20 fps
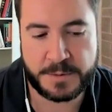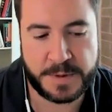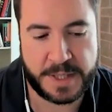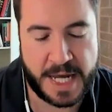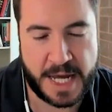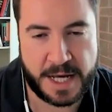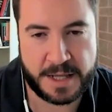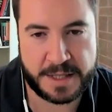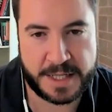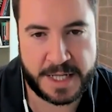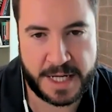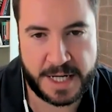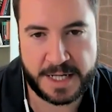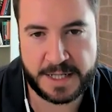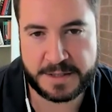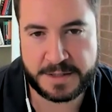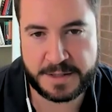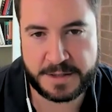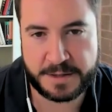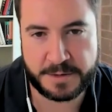Do we
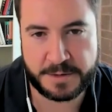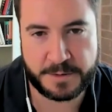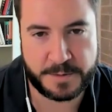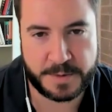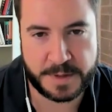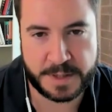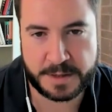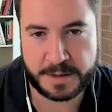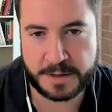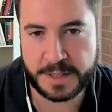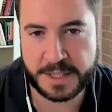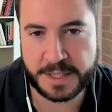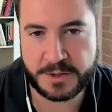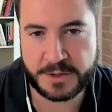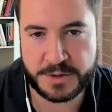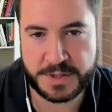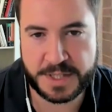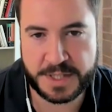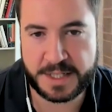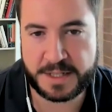allocate it to
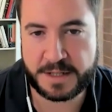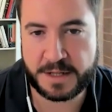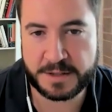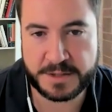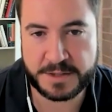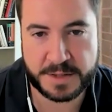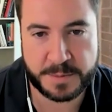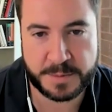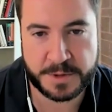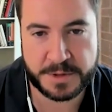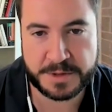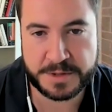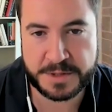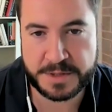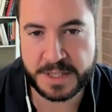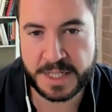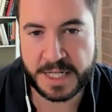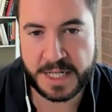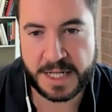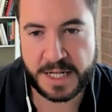electricity
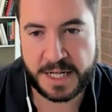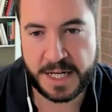customers?